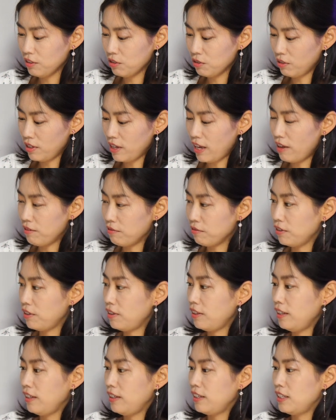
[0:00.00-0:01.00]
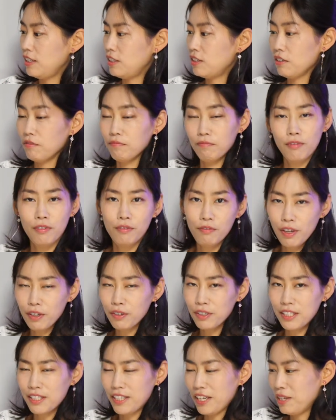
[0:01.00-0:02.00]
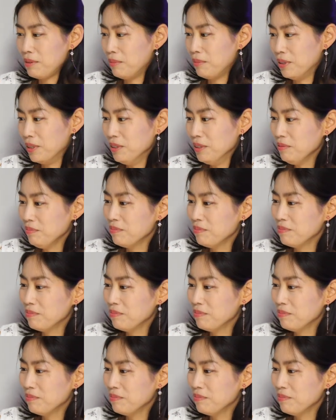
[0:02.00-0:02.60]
so that everything is very stable.